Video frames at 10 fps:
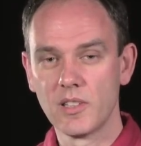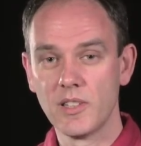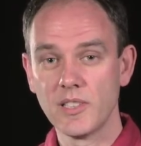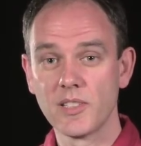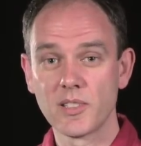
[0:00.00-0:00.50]

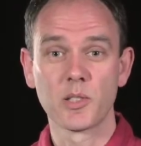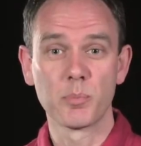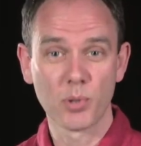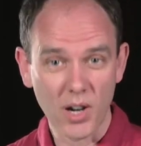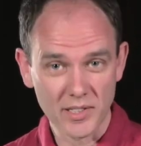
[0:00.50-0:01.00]
This is a
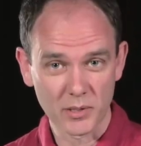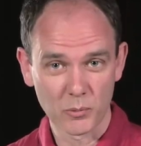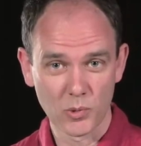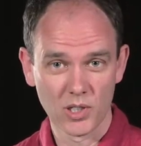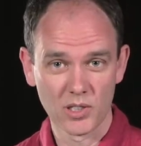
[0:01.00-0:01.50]
surprising
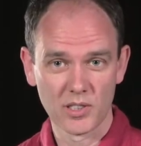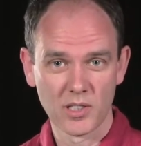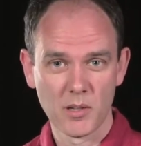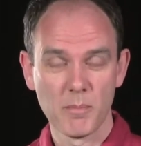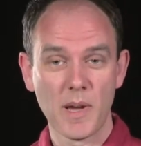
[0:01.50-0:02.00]
work
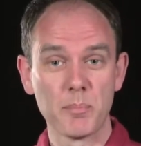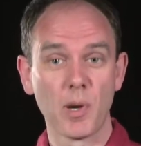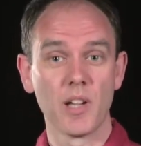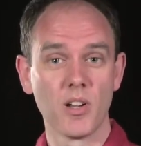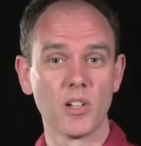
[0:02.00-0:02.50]
made
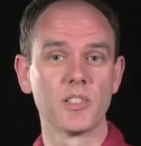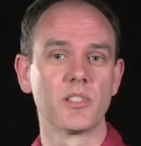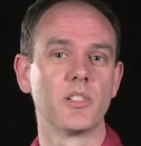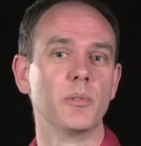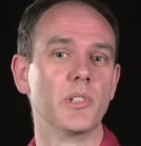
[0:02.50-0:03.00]
by an
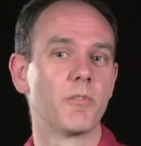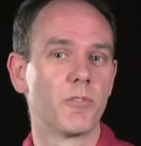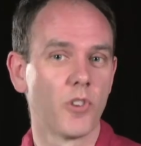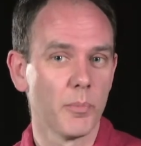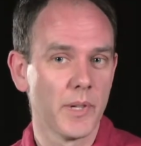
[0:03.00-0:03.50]
artist who is
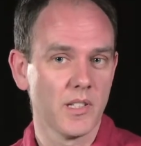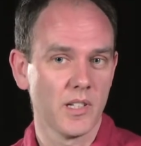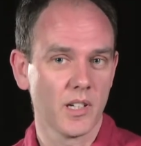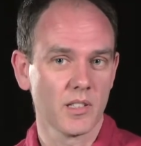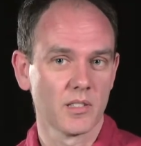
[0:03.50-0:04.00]
from
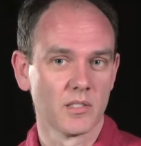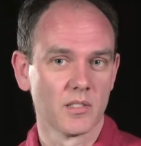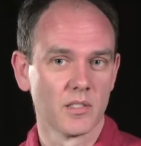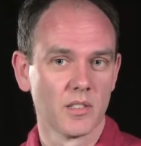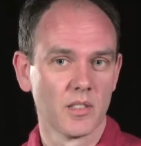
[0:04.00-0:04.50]
India,
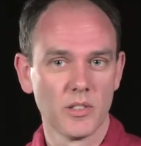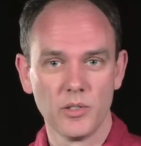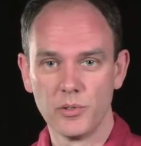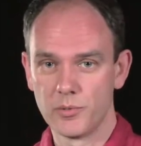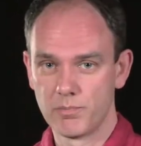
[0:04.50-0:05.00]

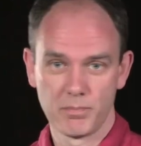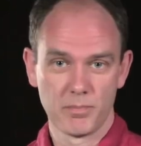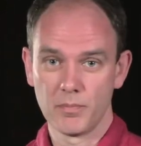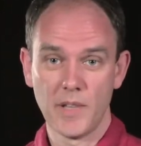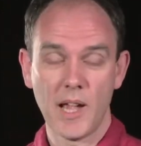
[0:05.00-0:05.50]
who's
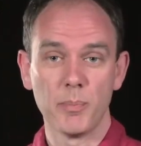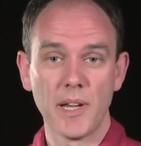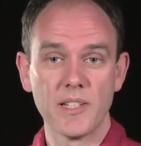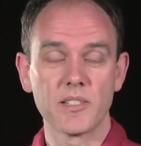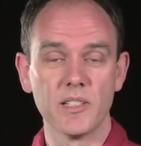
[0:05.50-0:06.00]
now
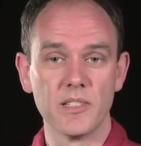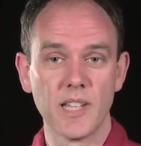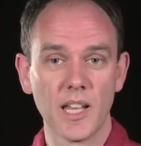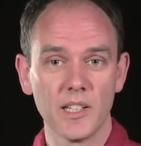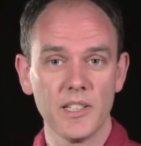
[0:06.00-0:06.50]
based in
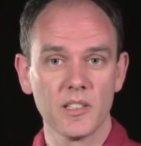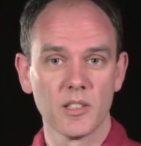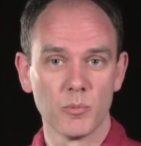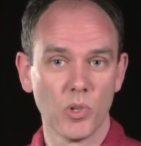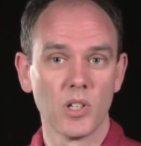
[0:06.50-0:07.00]
Delhi
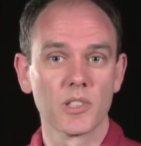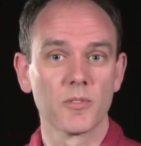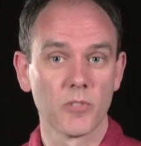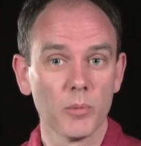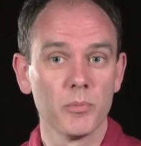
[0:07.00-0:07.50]
and works
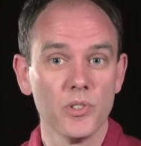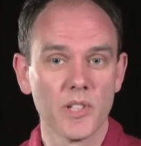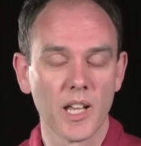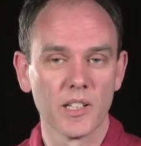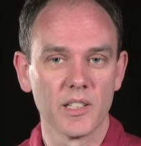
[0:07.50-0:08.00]
from New
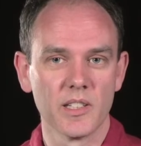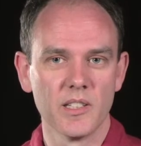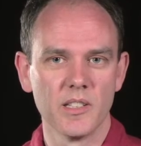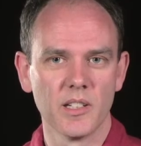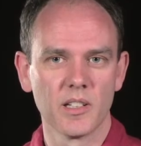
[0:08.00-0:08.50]
Delhi in
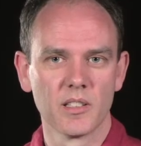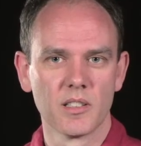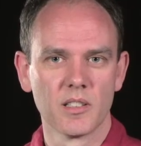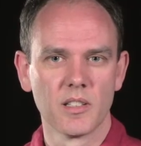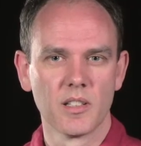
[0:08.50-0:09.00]
India.
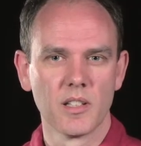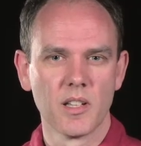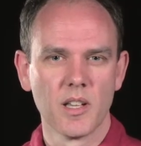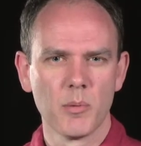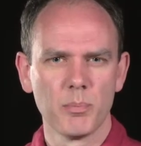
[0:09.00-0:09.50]

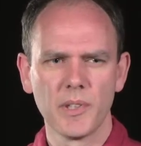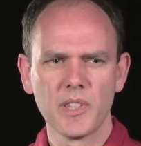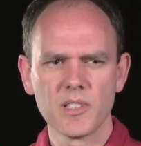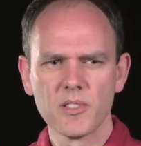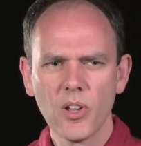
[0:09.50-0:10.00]
But
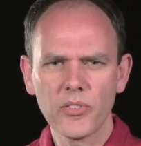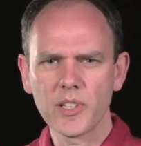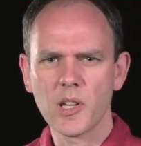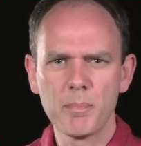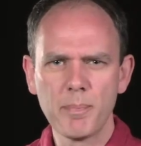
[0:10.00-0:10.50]
there's
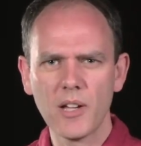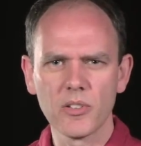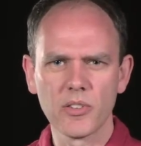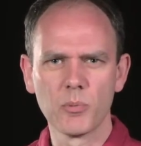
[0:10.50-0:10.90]
nothing about